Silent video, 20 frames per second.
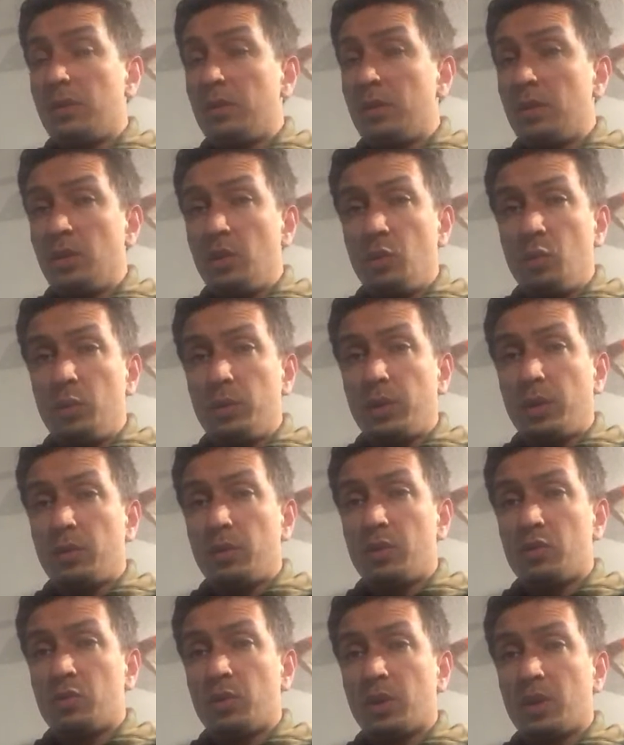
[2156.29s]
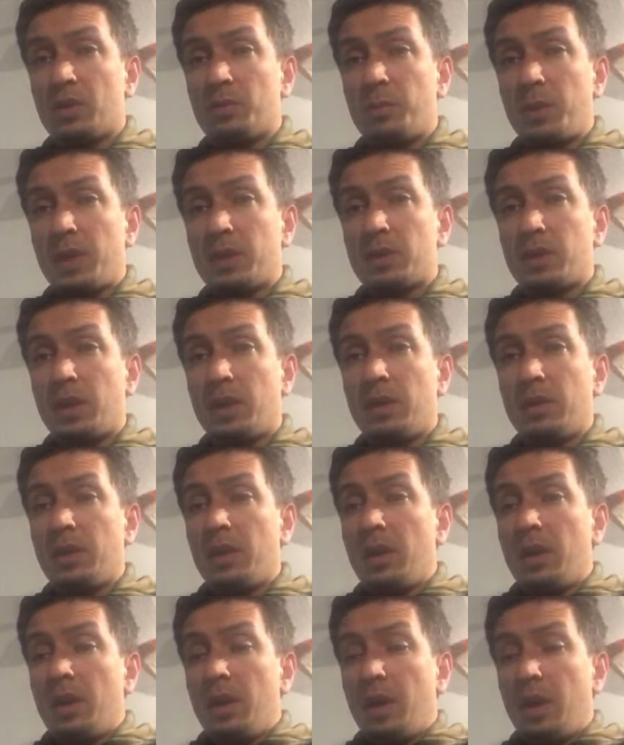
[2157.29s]
you will know the triggers better
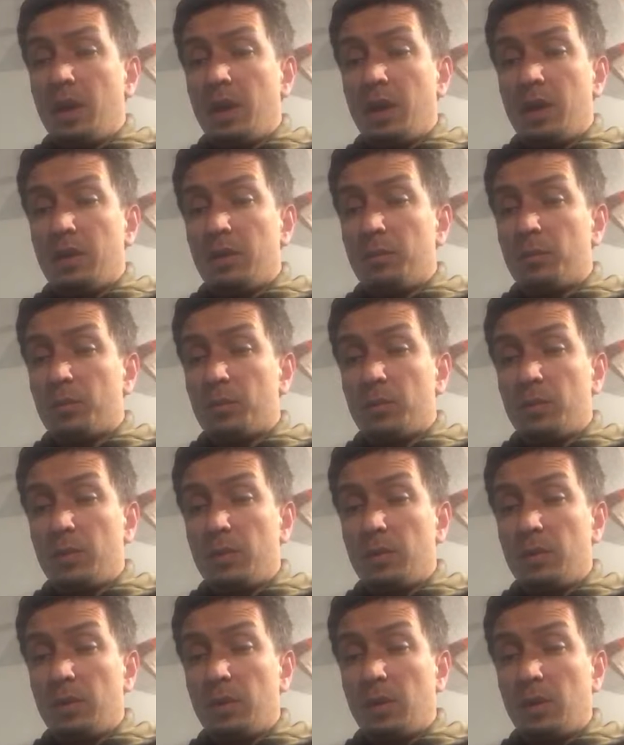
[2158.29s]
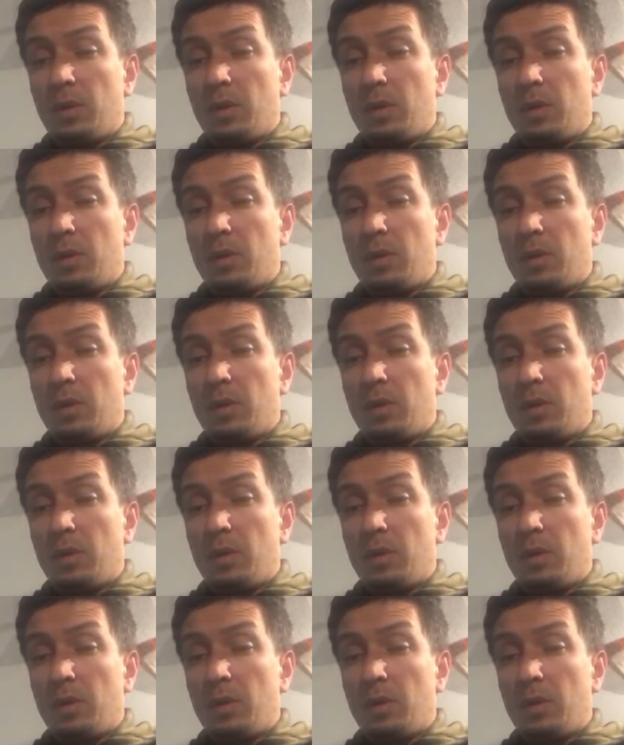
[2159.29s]
uh, uh,